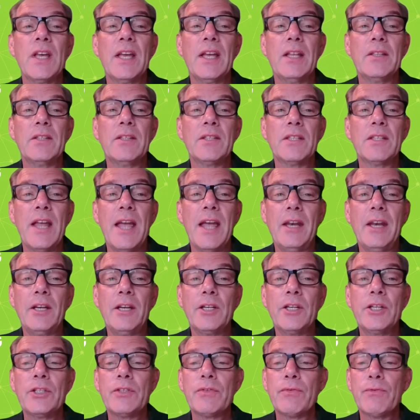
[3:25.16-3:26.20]
and
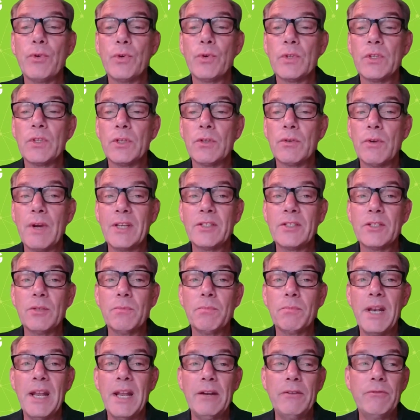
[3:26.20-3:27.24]
standards for the
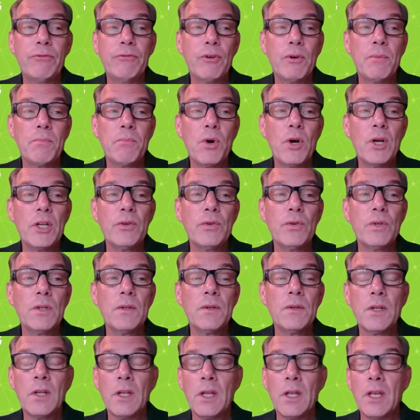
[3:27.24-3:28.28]
Trusted Platform
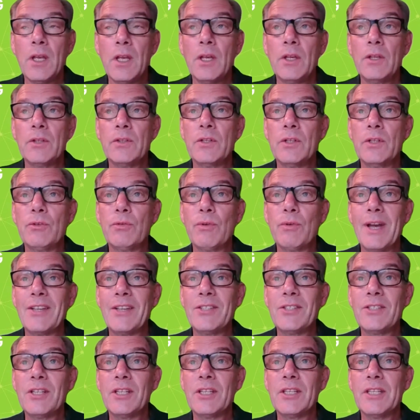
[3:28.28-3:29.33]
Module, the
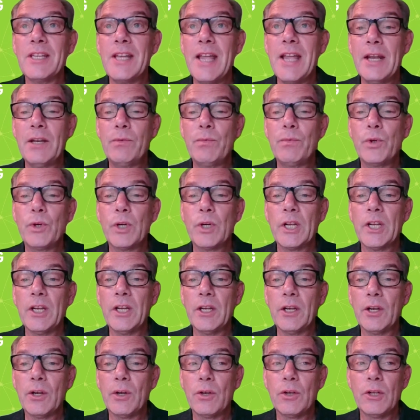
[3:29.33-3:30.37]
Trusted
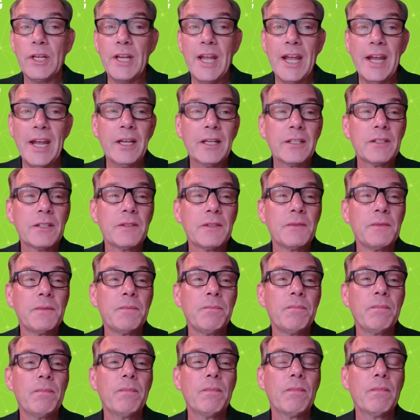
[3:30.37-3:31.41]
Networking Connect
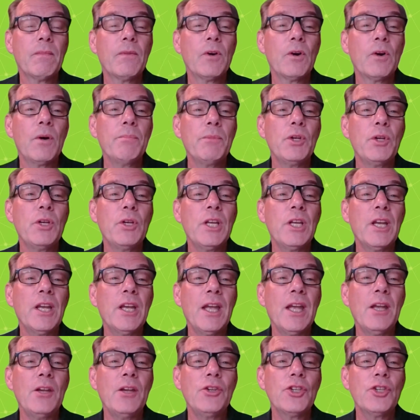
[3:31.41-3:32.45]

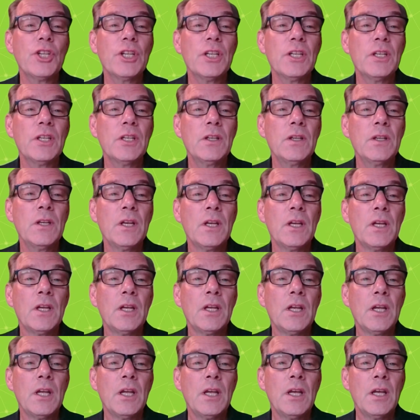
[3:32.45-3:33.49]
communication,
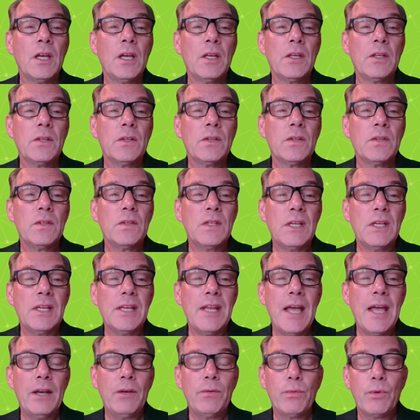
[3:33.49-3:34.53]
the
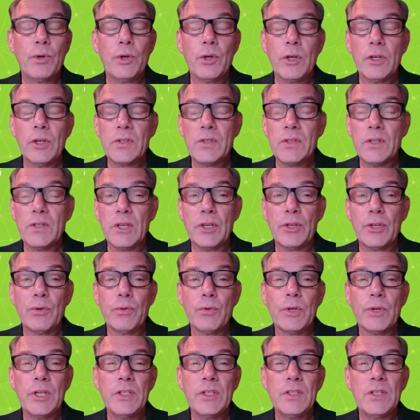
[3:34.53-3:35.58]
network
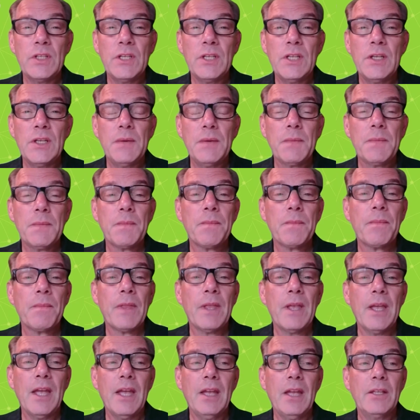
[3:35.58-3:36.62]
security,
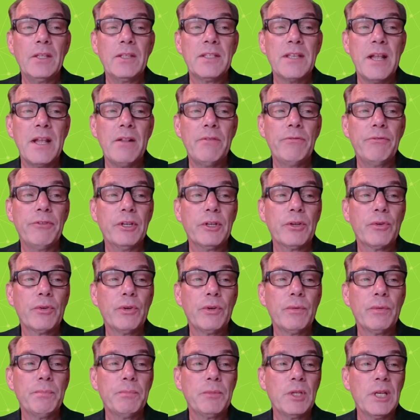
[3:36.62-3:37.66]
and
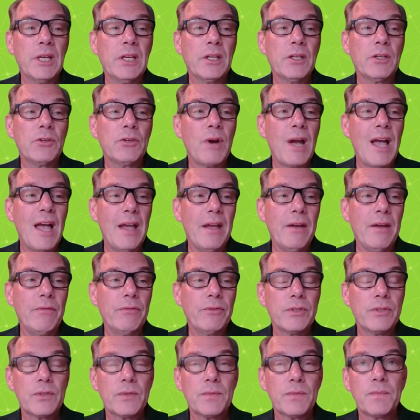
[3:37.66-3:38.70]
self-encrypting
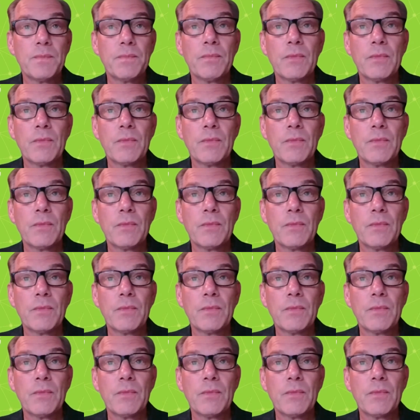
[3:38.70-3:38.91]
drives.